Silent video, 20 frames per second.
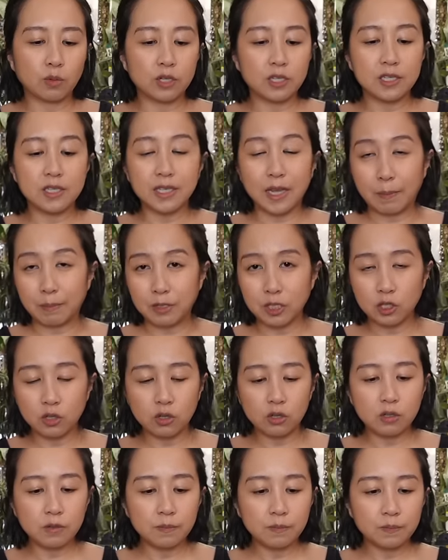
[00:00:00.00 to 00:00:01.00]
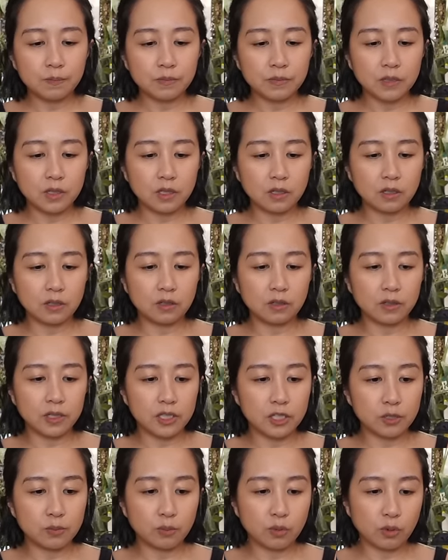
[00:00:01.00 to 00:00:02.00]
skeptical? Oh, I
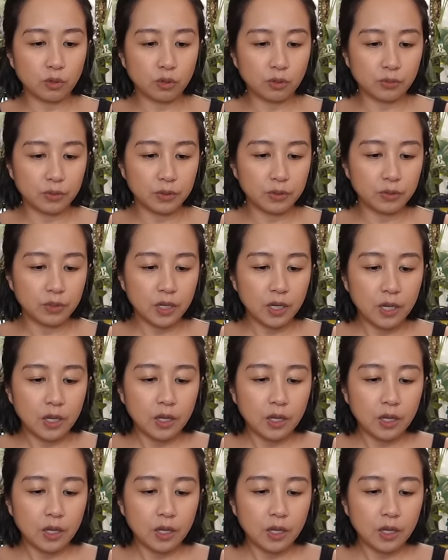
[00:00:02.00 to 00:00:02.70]
just broke a root.